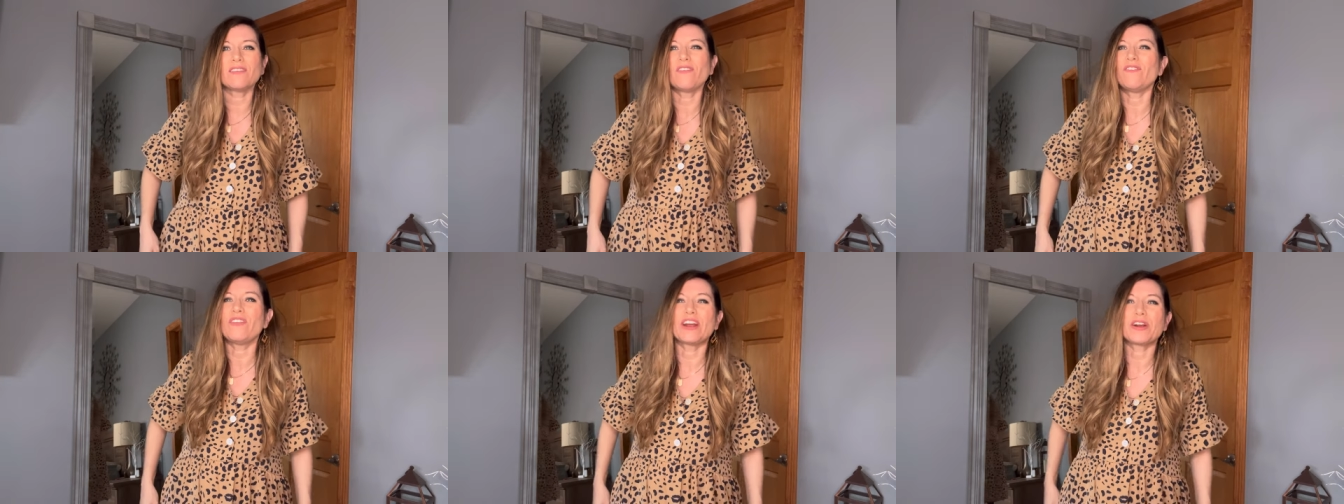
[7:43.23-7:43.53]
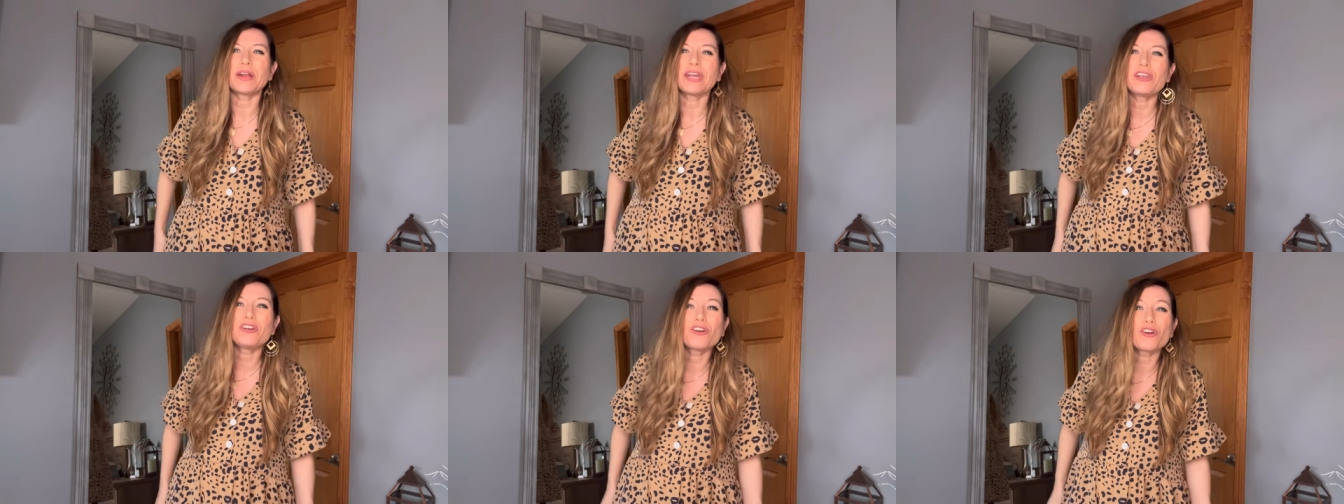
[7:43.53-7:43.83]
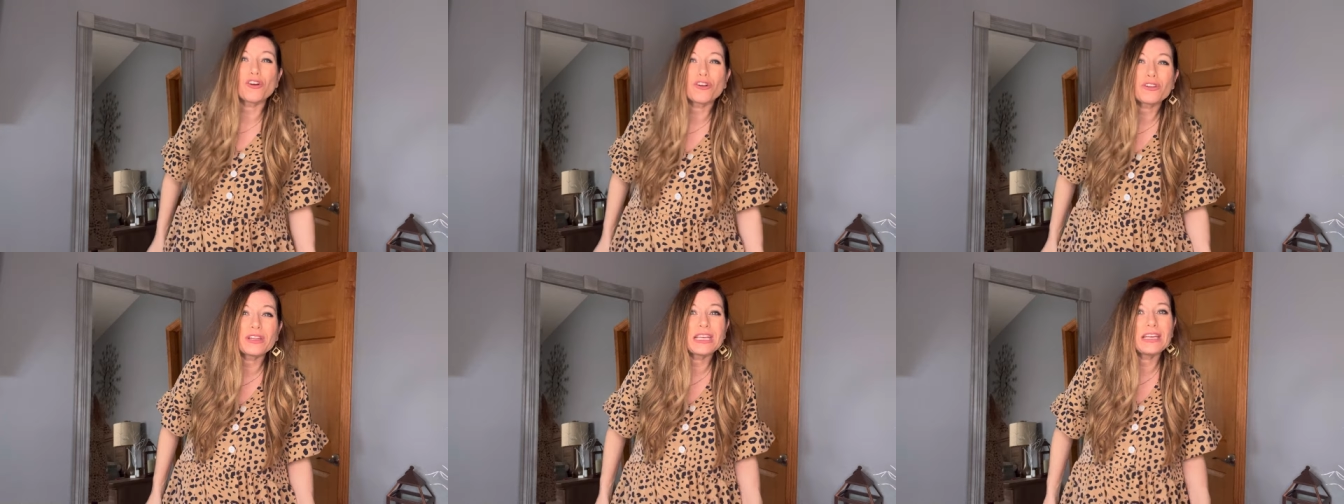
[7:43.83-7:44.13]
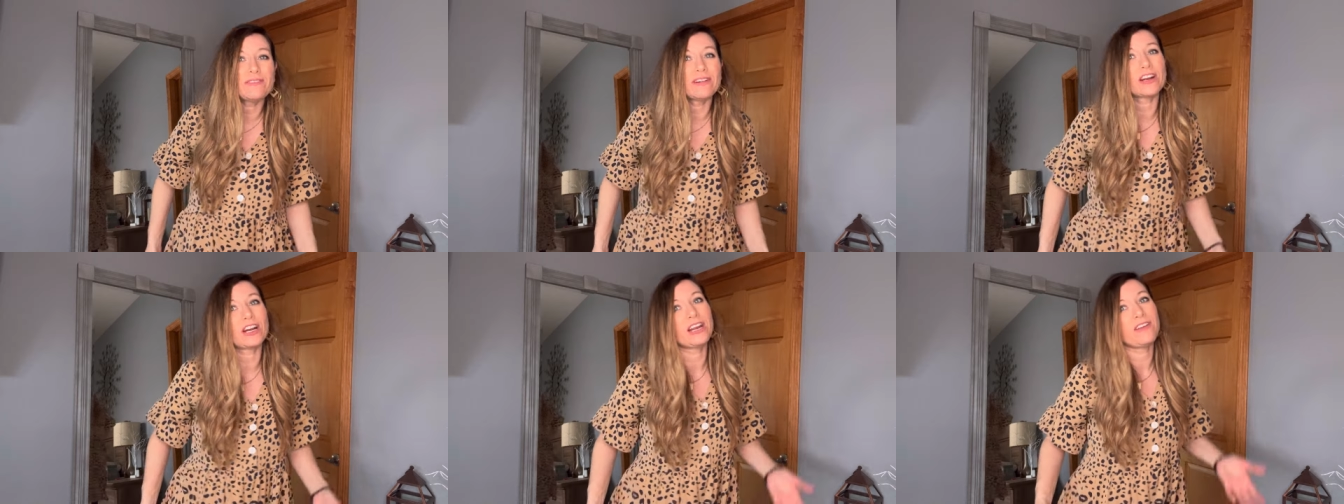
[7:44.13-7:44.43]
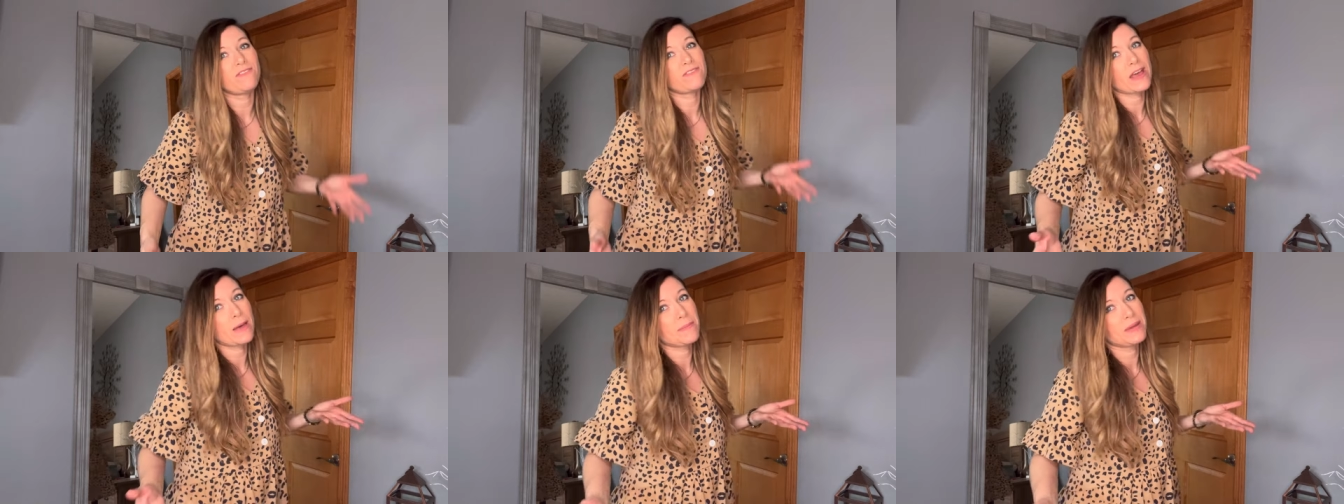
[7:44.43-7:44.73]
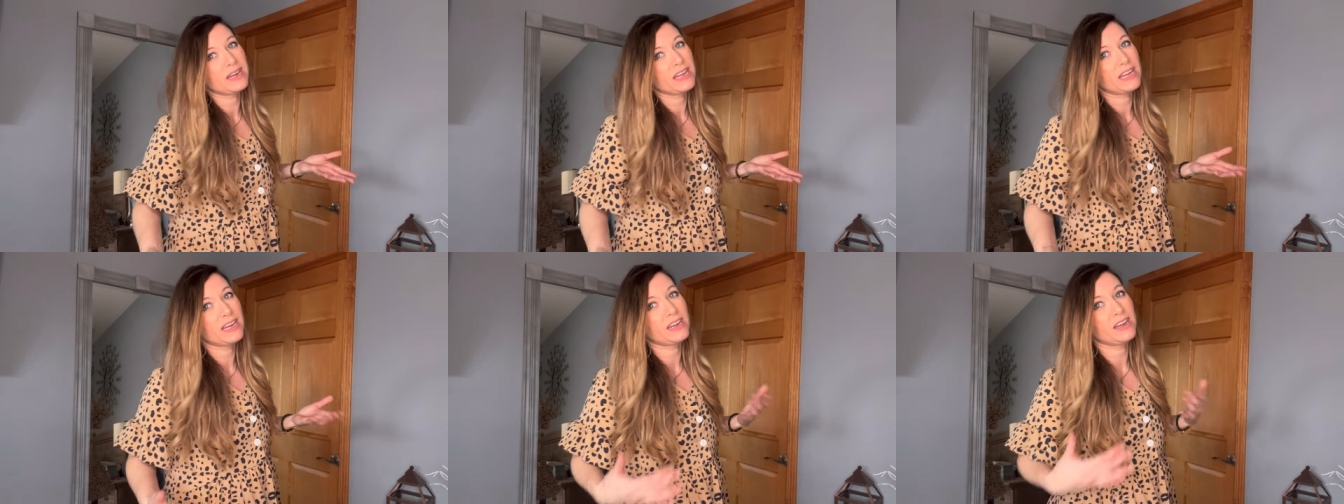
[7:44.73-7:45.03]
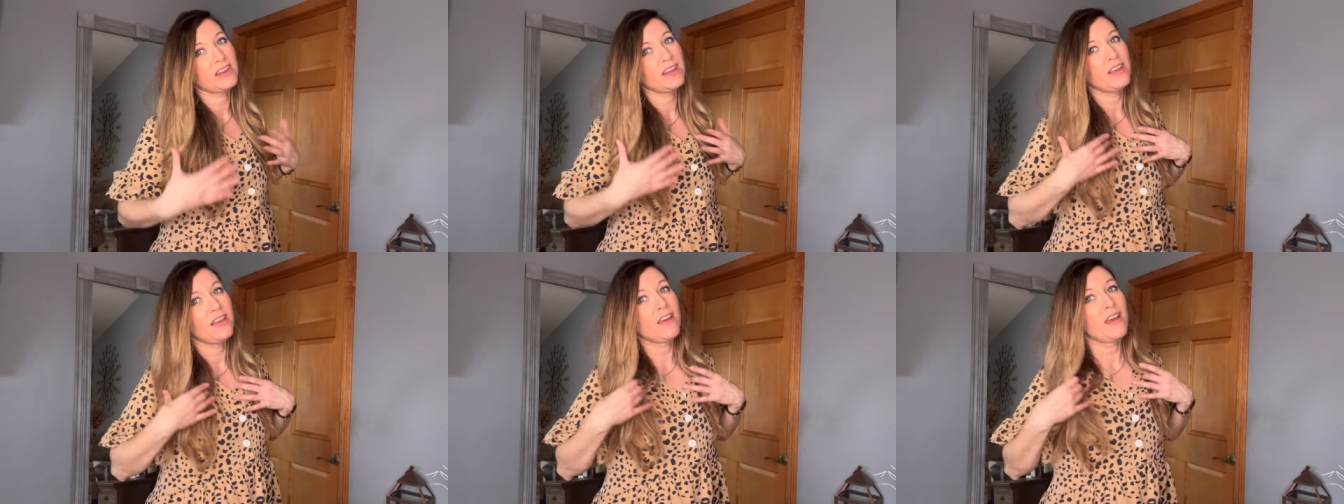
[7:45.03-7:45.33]
Very girly, very
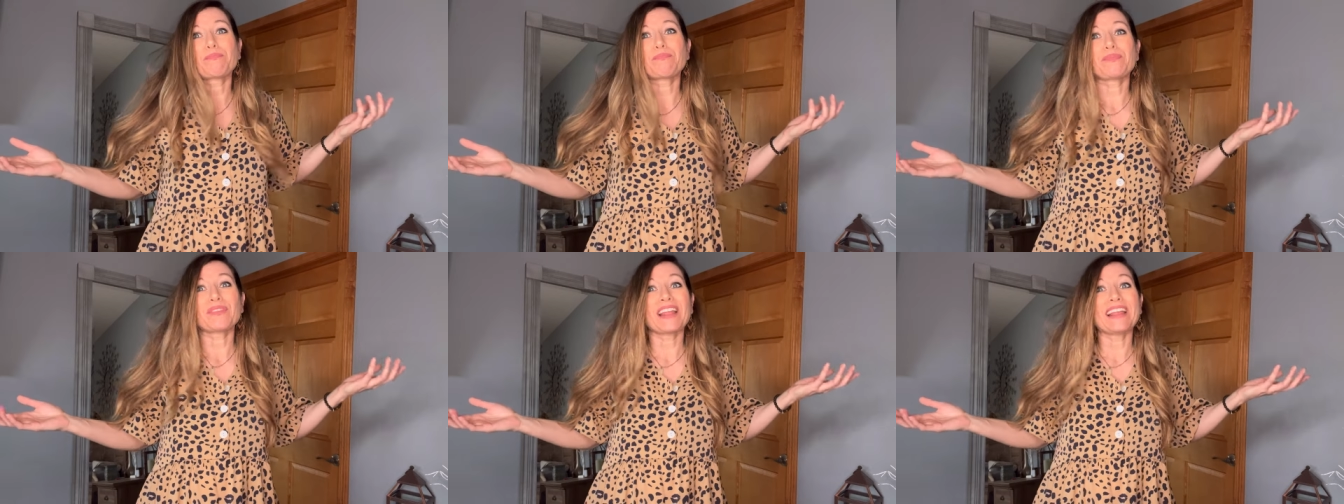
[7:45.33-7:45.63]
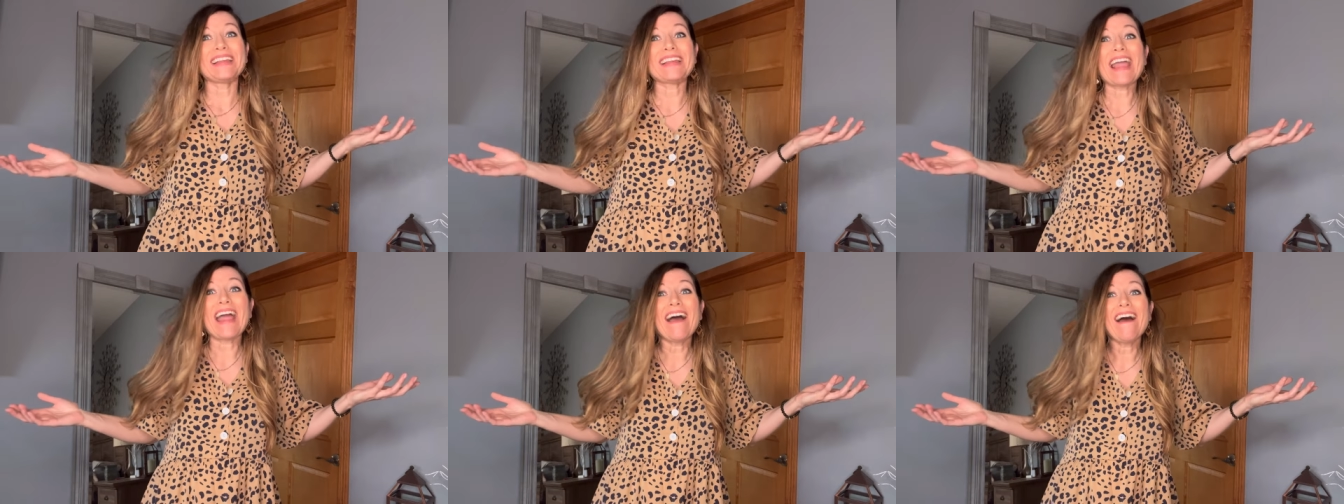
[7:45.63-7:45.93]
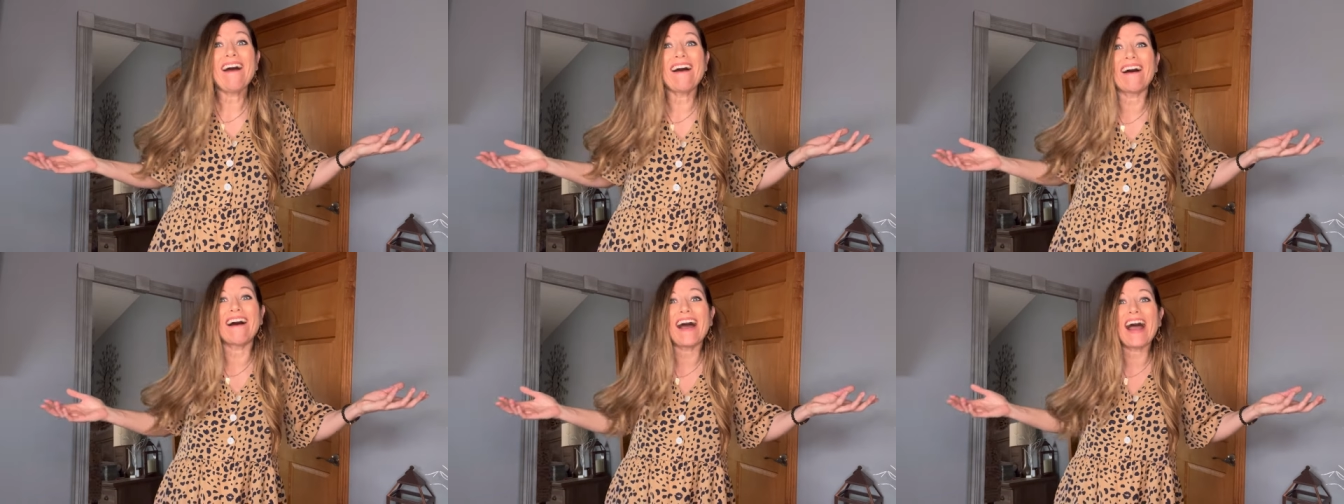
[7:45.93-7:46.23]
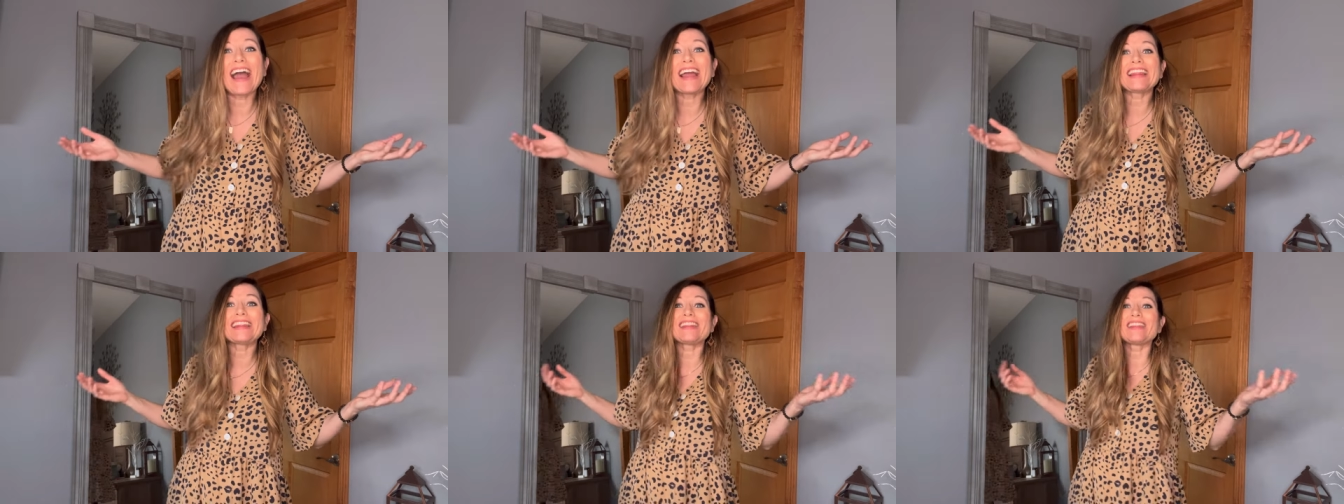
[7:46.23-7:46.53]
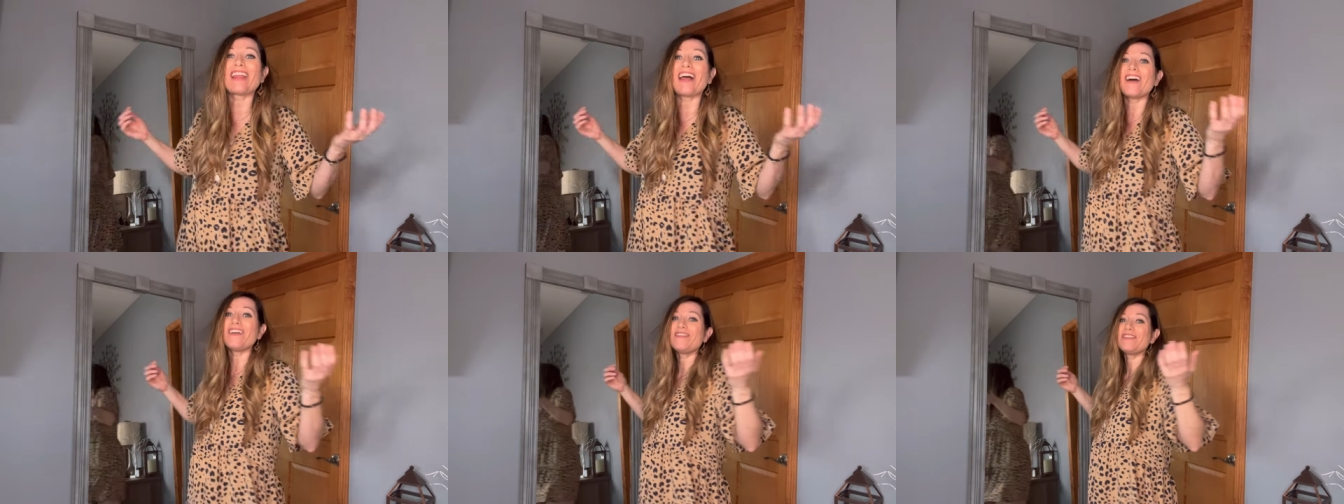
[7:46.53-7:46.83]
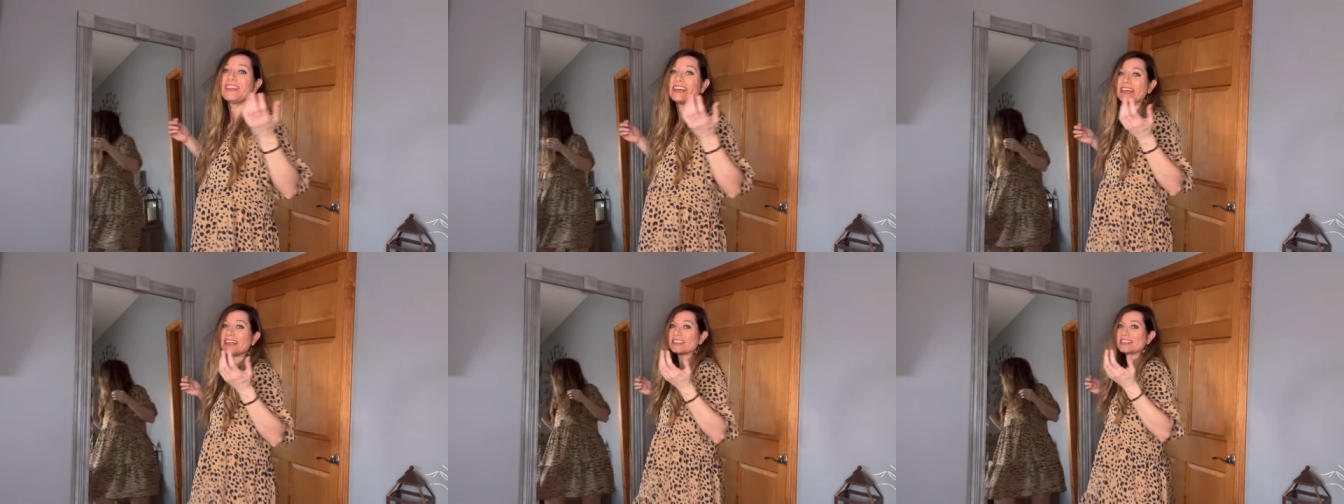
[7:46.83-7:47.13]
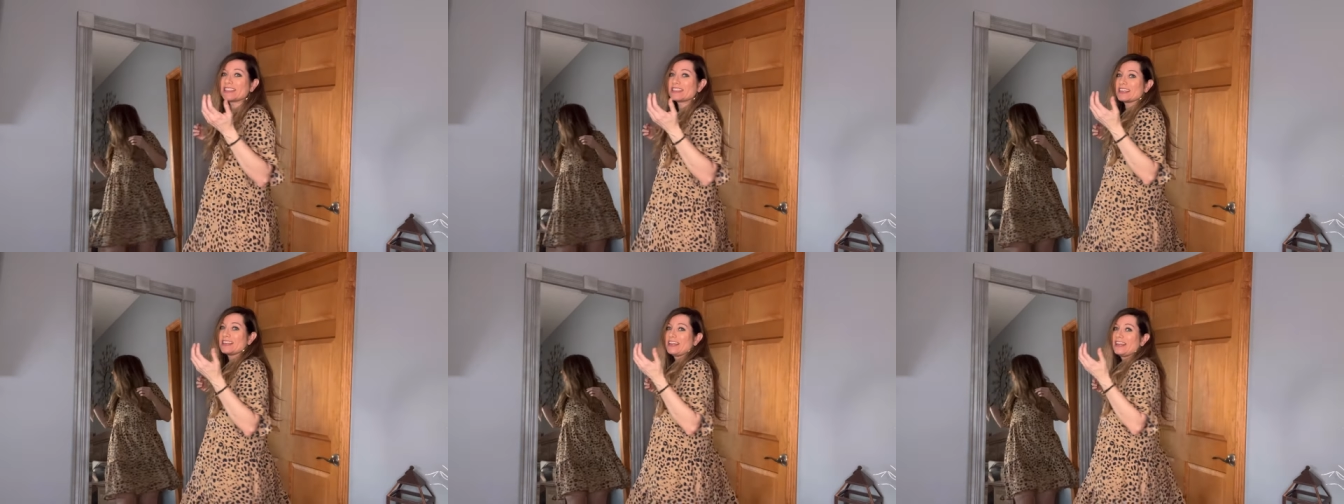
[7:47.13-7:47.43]
feminine. Yeah, I love
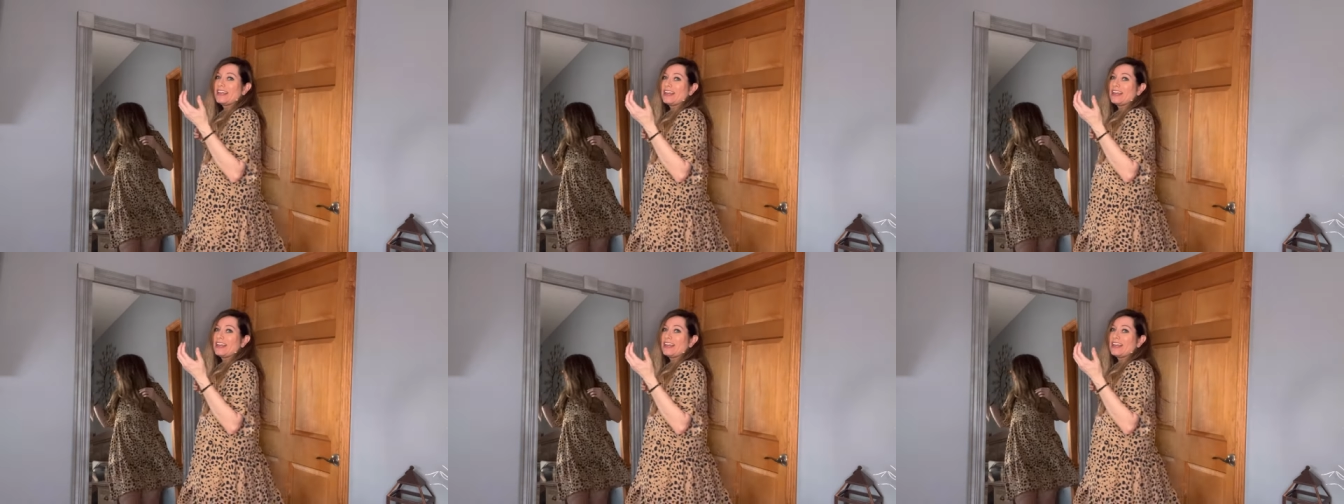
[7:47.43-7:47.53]
this.